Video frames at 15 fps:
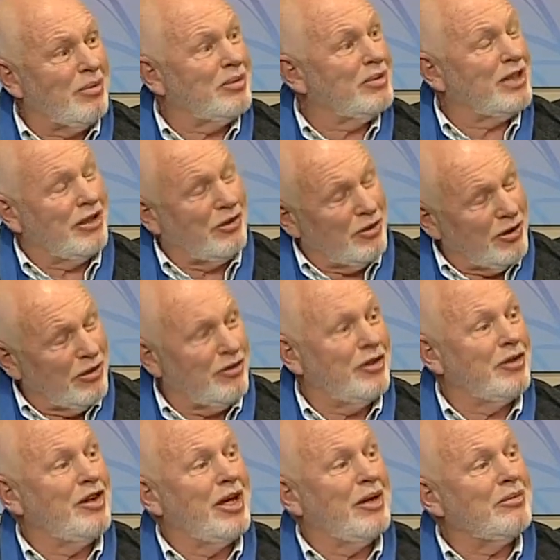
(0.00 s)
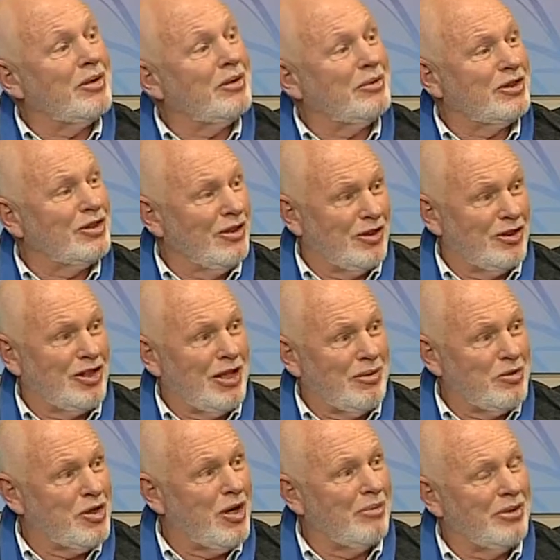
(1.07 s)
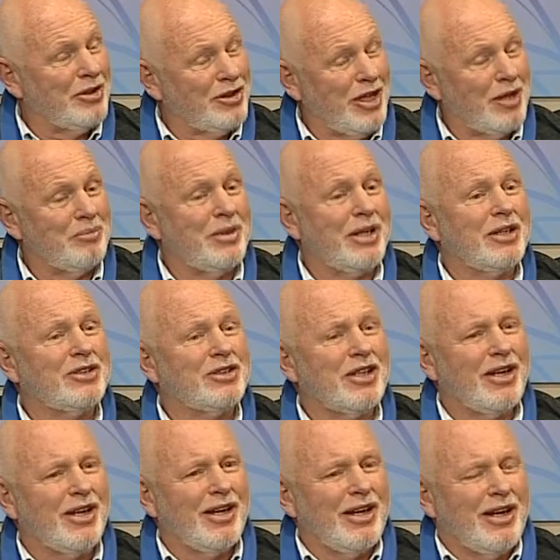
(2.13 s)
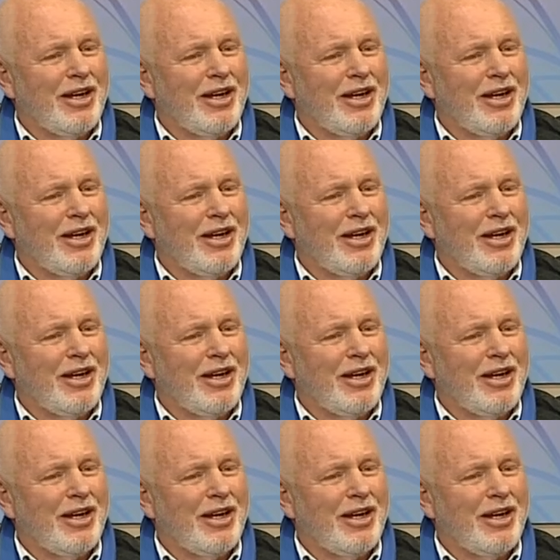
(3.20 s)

It was under a different name, but it was still the same shop in the same place. Mm.